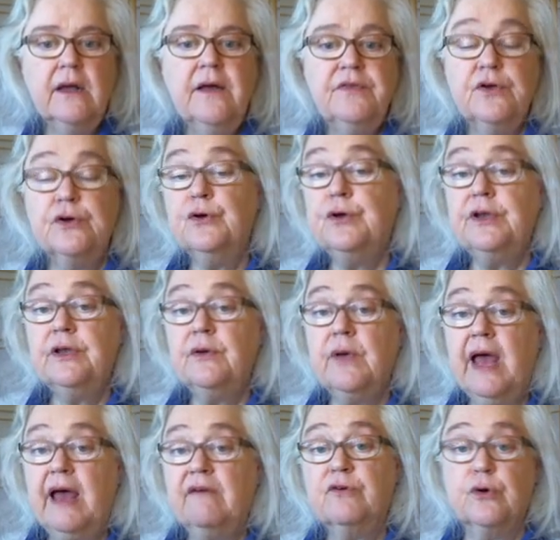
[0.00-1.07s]
They're going to
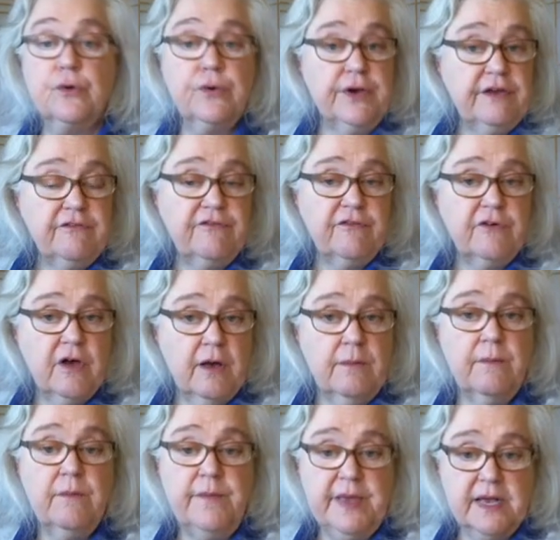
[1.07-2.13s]
have grief
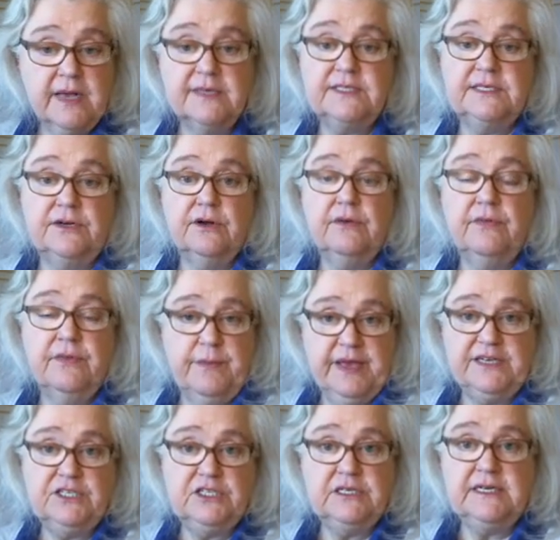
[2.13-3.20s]
because the
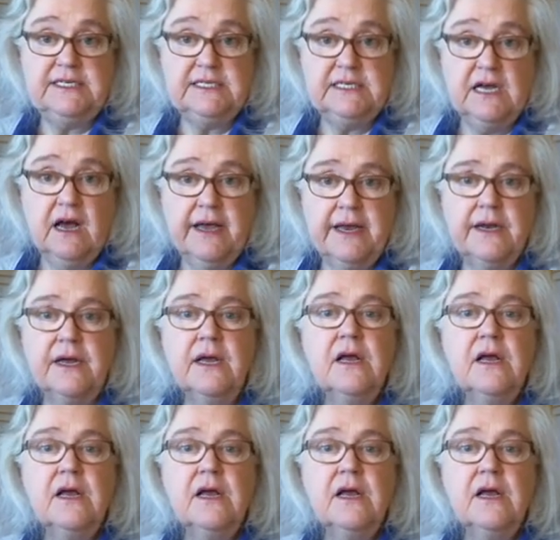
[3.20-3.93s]
patient has died,